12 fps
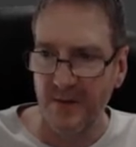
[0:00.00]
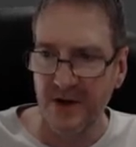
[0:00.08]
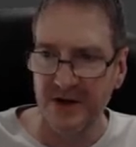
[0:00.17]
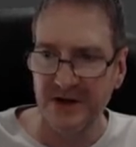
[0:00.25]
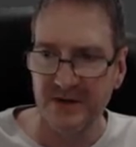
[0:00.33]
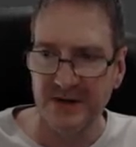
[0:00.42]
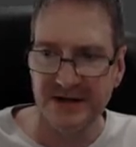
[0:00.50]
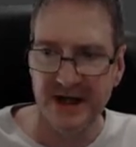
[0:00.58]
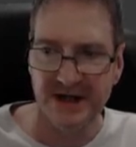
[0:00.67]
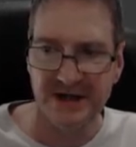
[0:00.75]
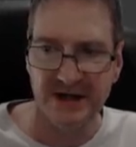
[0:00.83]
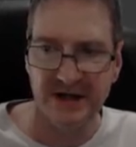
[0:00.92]
I'm going to do an
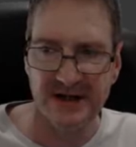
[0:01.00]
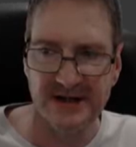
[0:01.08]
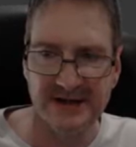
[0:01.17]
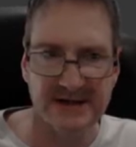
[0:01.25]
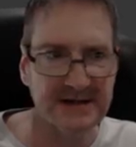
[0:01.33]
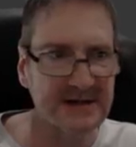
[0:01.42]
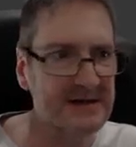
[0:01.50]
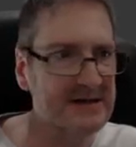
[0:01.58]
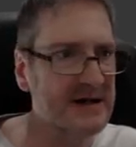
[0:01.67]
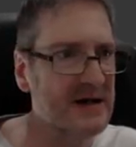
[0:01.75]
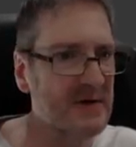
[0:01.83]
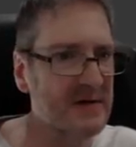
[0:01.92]
attached list
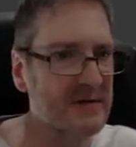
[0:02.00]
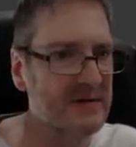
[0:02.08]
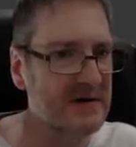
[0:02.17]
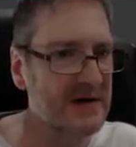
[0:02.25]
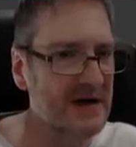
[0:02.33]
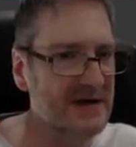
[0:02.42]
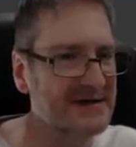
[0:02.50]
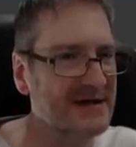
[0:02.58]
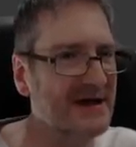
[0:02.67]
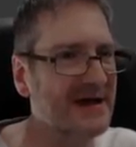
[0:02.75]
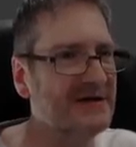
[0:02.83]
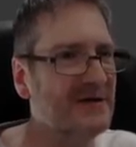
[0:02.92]
because I don't want to
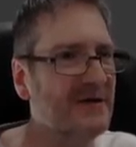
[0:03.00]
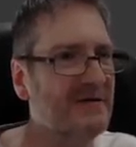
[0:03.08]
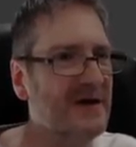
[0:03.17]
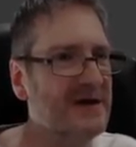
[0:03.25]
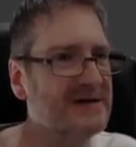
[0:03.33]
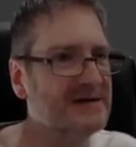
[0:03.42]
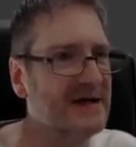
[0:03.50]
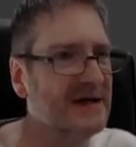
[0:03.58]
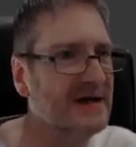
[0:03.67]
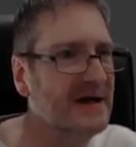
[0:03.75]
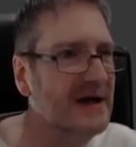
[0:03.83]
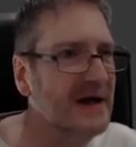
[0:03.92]
select all of
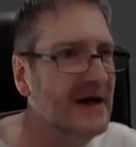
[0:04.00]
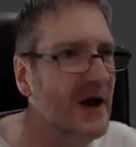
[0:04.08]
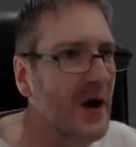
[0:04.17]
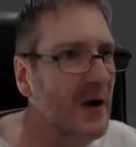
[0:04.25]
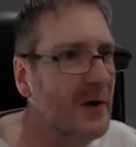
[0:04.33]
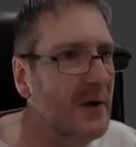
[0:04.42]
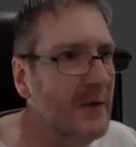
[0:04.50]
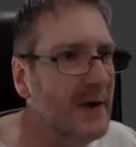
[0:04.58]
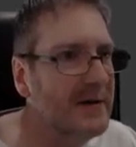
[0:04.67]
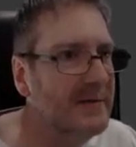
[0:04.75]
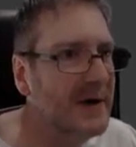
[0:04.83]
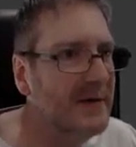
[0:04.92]
those
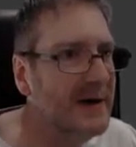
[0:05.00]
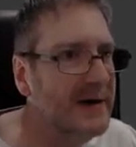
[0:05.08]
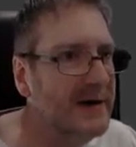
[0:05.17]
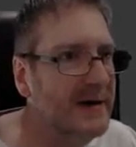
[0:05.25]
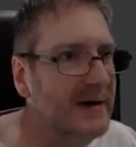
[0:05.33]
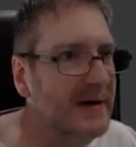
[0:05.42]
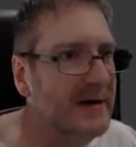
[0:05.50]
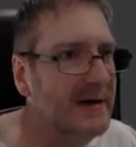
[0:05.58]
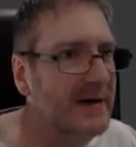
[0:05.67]
one by one.